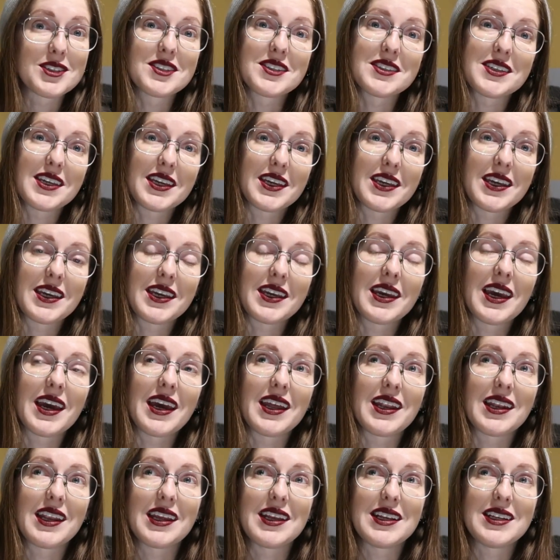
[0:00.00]
see
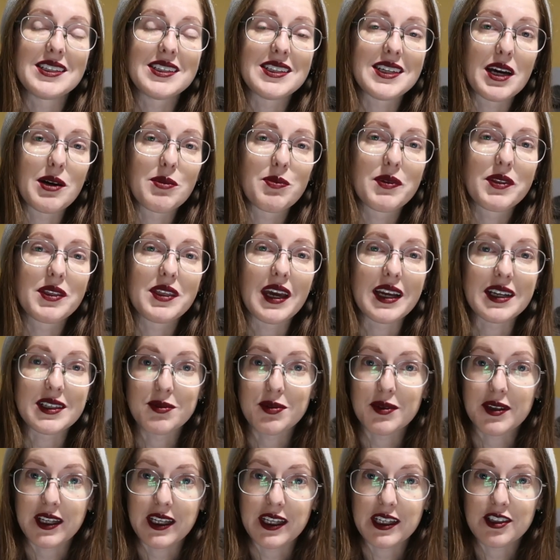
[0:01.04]
an in-depth
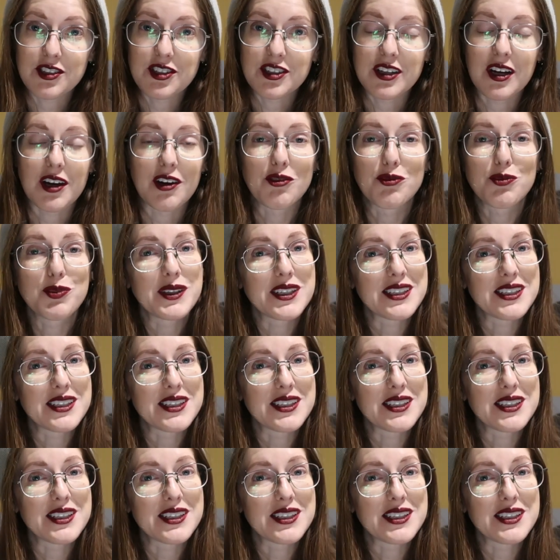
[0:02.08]
explanation of,